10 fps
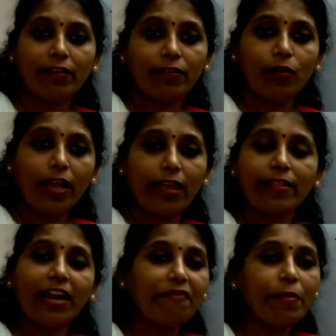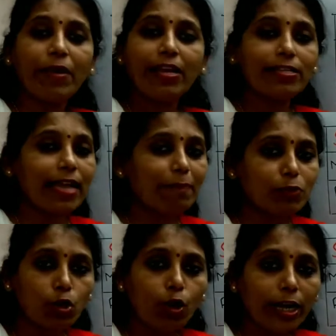Okay, that female is
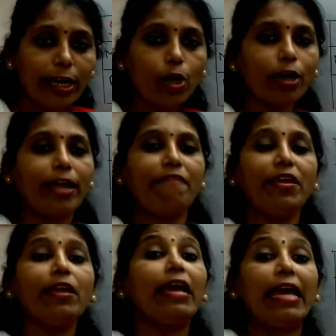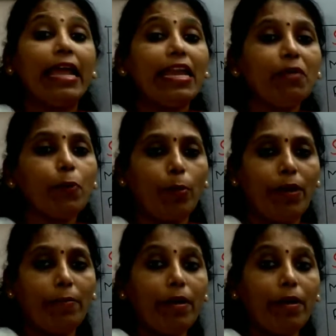absolutely not having any problem.